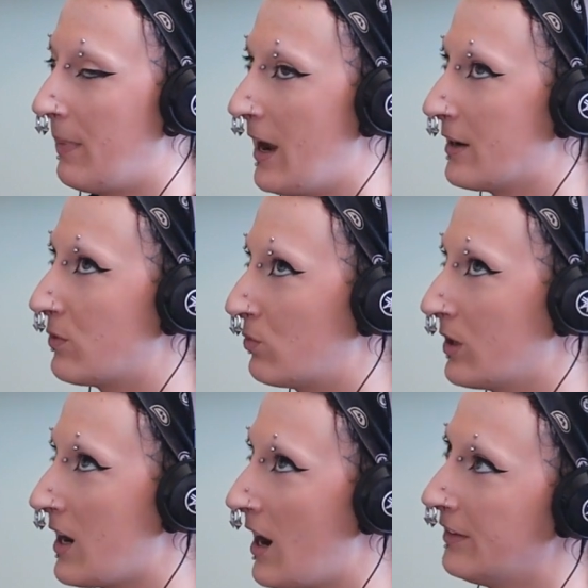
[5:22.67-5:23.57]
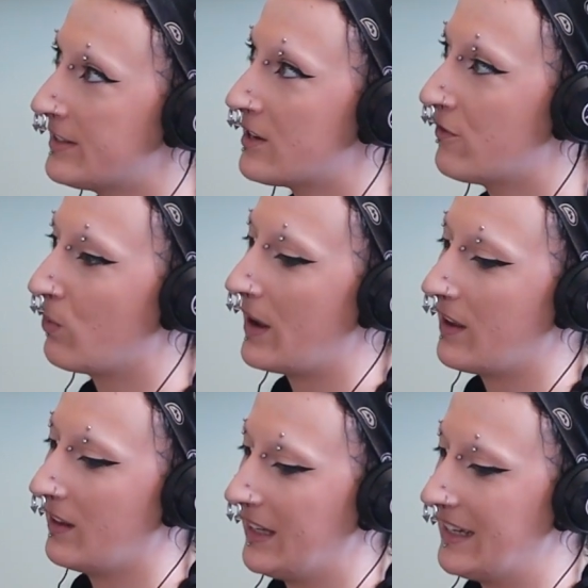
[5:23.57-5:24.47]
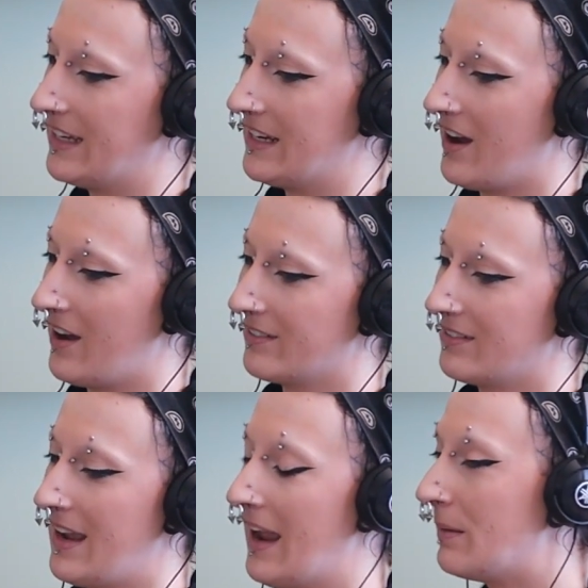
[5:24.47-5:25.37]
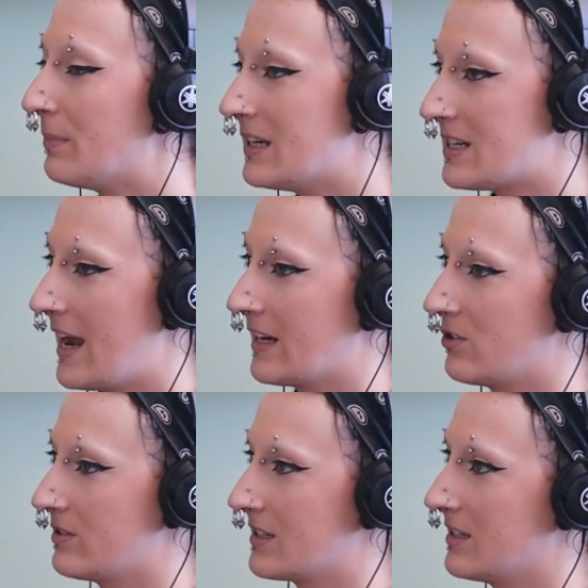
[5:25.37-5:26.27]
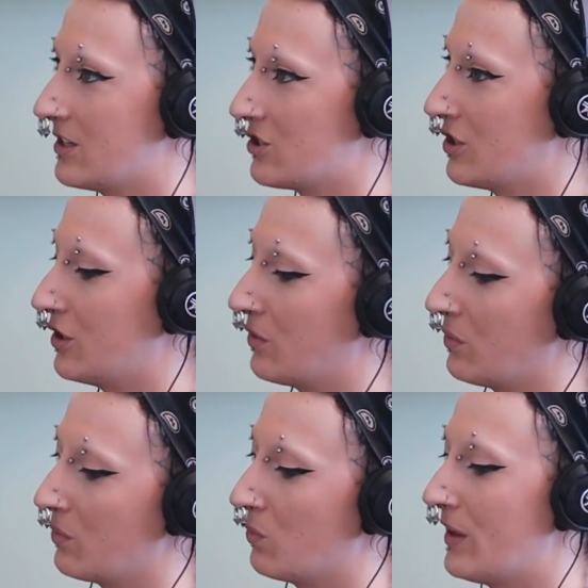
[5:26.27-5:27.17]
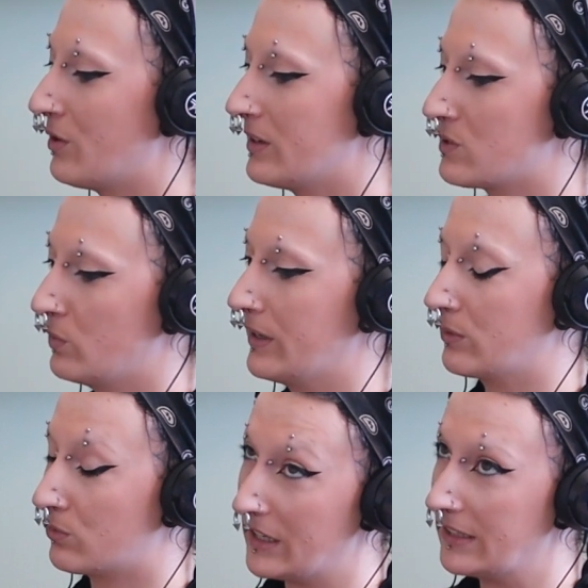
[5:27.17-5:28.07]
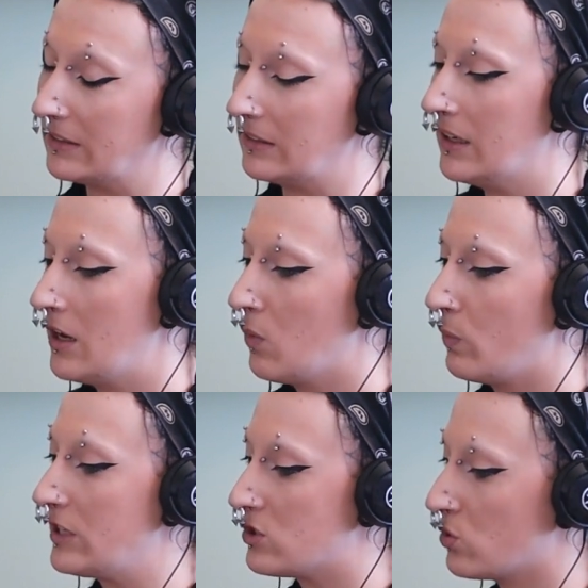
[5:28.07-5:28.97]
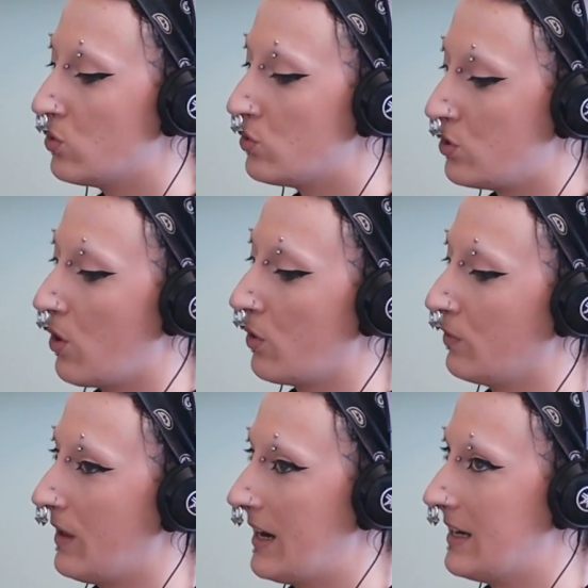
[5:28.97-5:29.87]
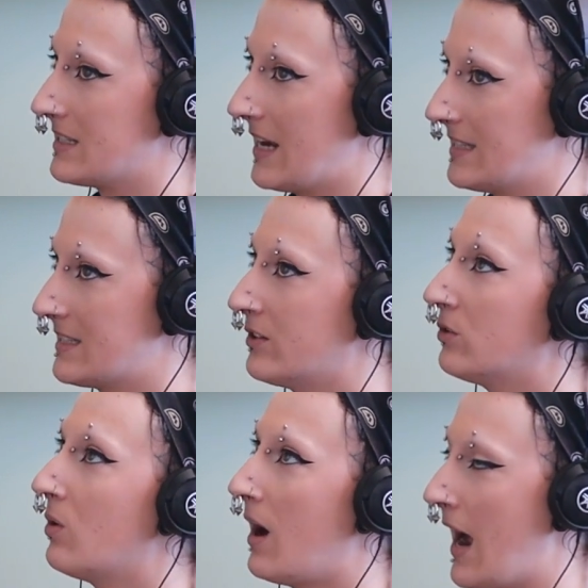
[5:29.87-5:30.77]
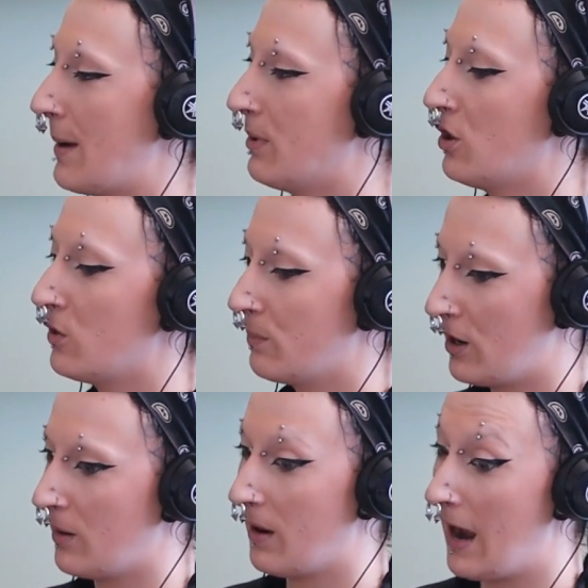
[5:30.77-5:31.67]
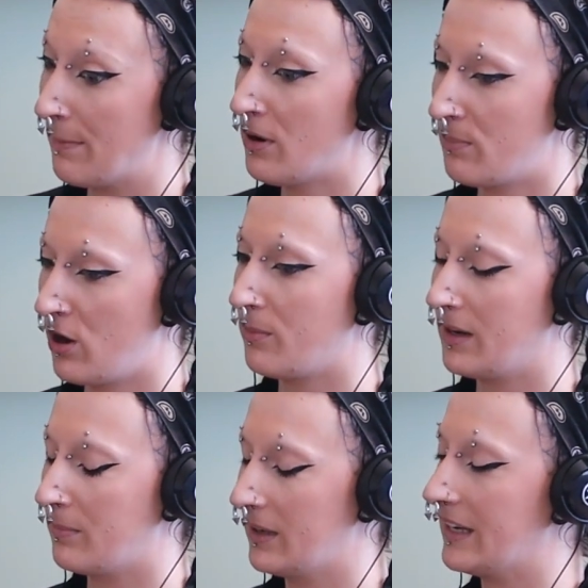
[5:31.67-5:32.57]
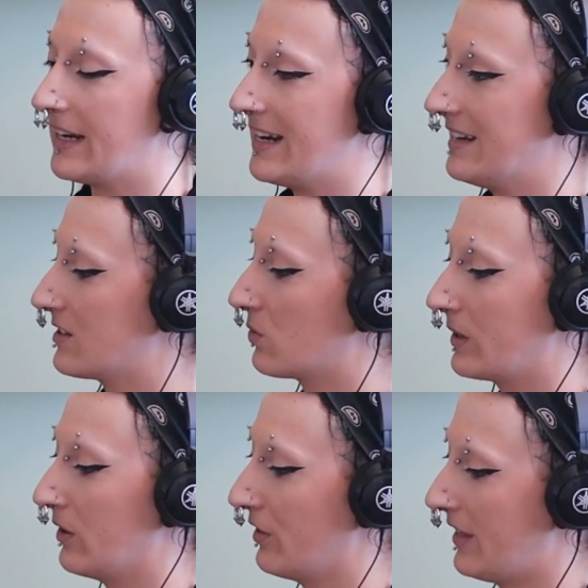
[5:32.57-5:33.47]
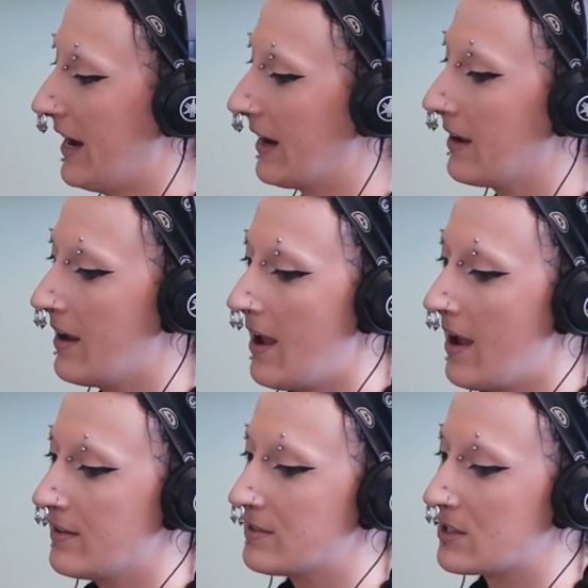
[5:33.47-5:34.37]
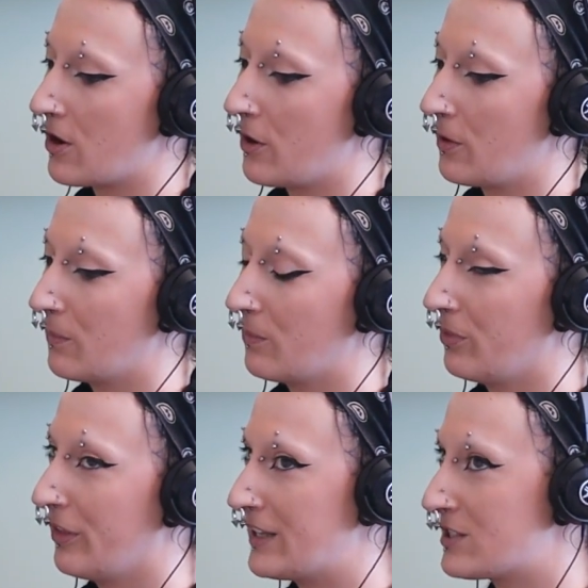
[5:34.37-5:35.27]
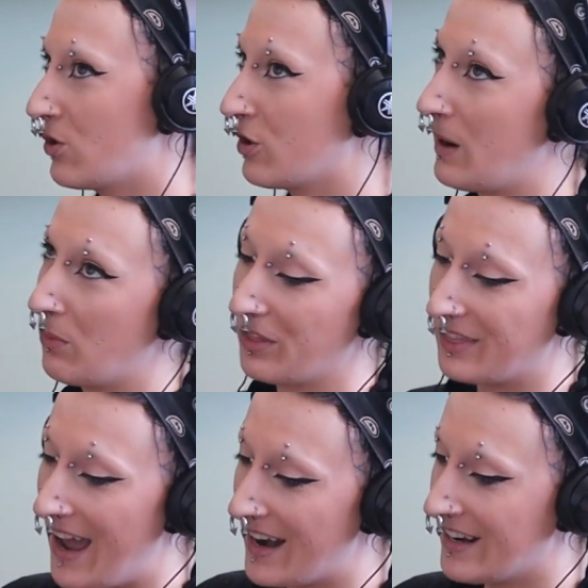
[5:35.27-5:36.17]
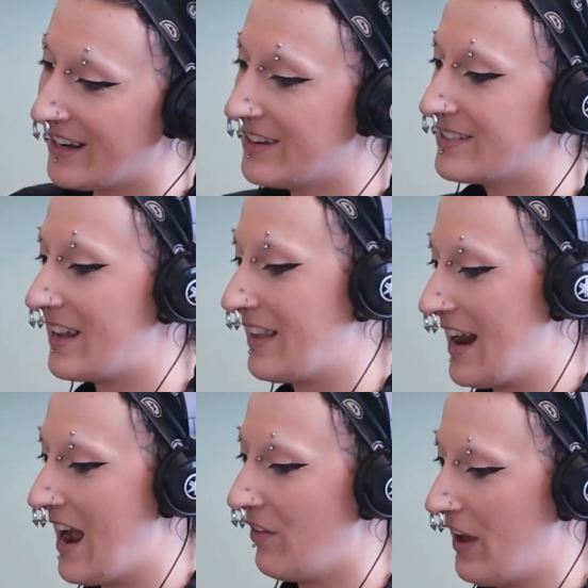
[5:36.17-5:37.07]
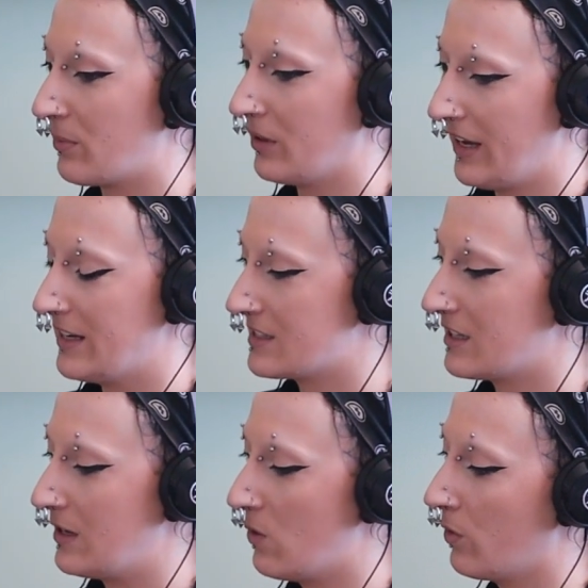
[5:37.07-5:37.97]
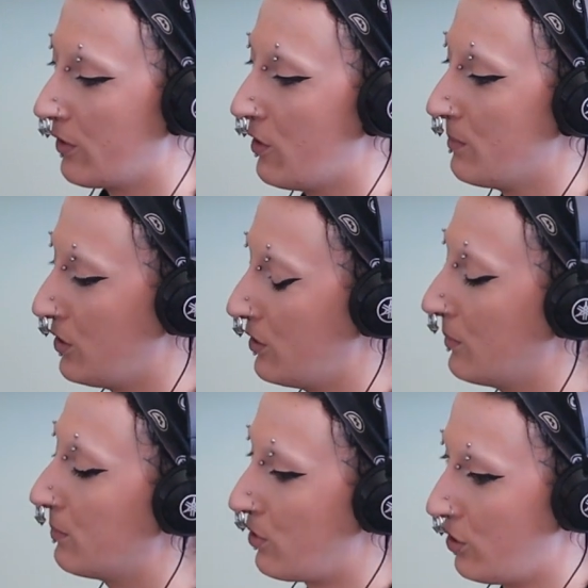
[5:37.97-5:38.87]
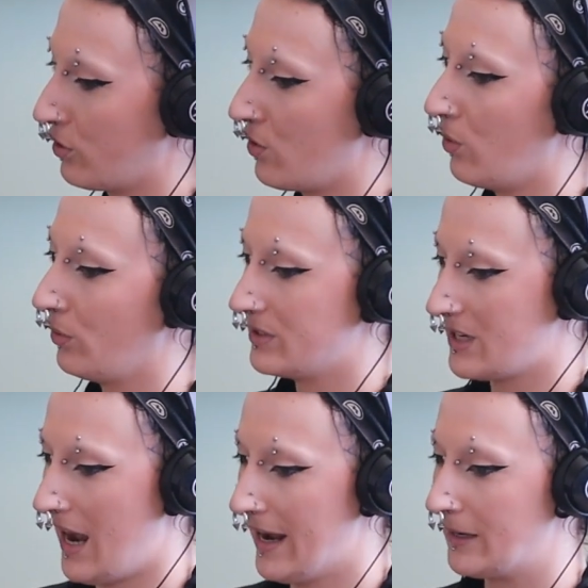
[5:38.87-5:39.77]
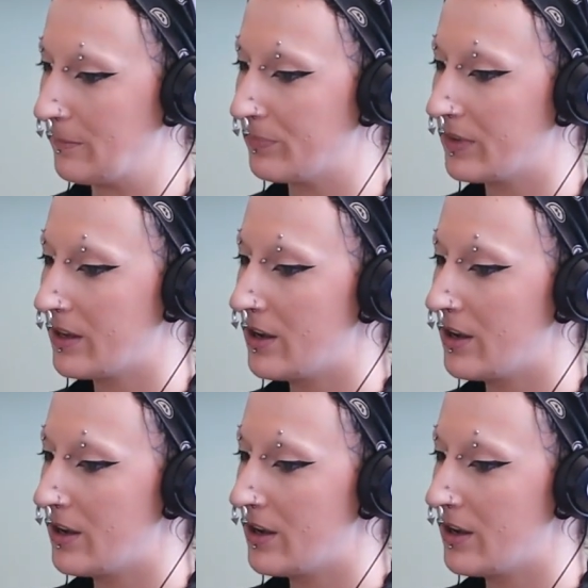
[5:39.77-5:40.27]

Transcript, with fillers: But regardless of whether leaky gut can be a diagnosed condition, whether it's real, we do know that intestinal hyperpermeability is a real thing. So let's talk about what that is and then how that relates to the autoimmune protocol diet.